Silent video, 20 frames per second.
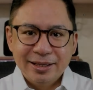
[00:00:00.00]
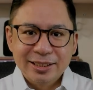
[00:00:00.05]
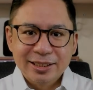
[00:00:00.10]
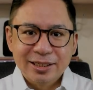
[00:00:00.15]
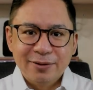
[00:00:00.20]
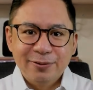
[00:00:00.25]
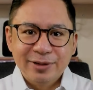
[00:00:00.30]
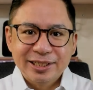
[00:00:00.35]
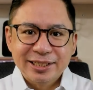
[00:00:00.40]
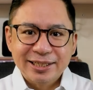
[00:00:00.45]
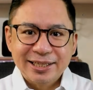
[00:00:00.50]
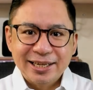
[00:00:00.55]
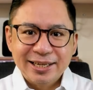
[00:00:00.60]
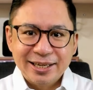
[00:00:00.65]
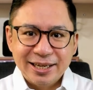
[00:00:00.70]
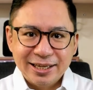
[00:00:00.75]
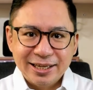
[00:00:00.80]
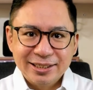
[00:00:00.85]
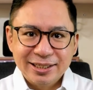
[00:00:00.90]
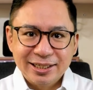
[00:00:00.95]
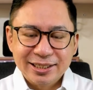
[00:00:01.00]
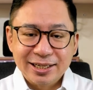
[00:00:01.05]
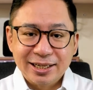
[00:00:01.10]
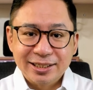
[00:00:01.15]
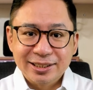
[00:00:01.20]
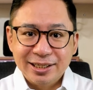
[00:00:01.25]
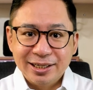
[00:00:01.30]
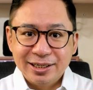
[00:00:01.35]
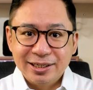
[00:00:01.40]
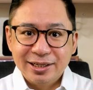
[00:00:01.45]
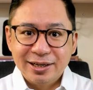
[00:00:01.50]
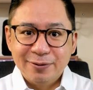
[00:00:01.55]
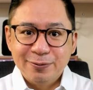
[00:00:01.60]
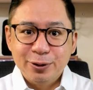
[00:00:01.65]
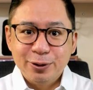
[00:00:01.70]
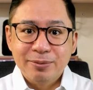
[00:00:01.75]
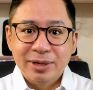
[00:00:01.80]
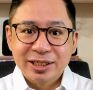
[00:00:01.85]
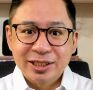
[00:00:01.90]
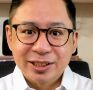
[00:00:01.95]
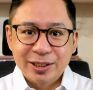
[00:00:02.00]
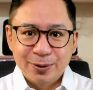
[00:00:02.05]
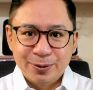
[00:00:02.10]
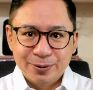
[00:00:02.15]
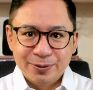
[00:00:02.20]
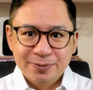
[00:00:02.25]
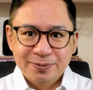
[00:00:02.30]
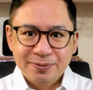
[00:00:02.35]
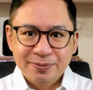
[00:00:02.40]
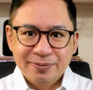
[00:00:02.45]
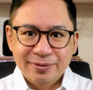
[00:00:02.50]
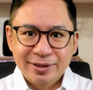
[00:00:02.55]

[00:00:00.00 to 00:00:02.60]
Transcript: Let's revisit a case discussed here a few months ago.